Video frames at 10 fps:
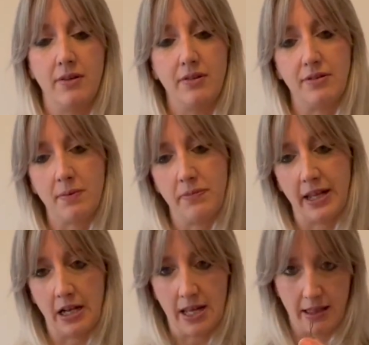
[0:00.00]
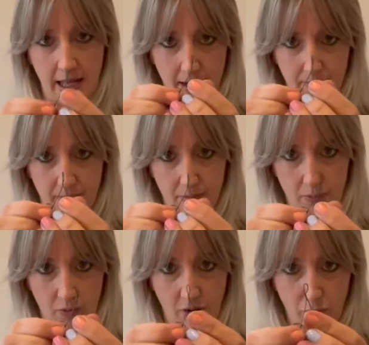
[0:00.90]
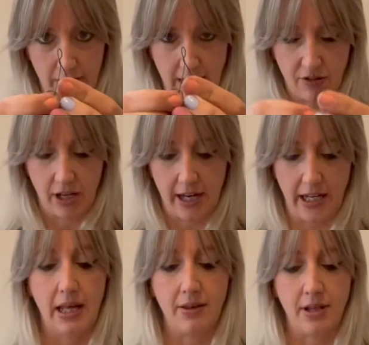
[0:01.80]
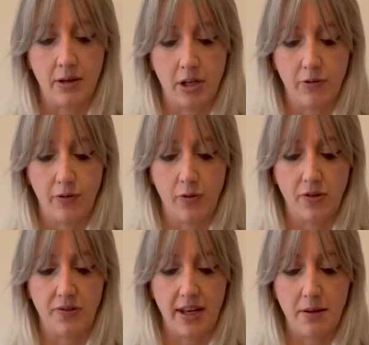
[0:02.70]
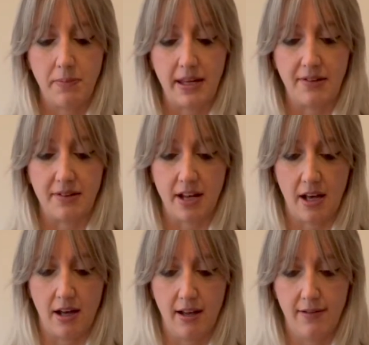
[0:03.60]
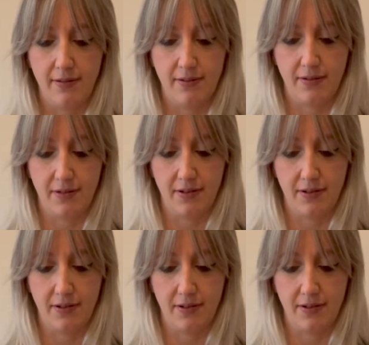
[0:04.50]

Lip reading: So something like that. So really tiny. And then I'm going to fold the second piece in half.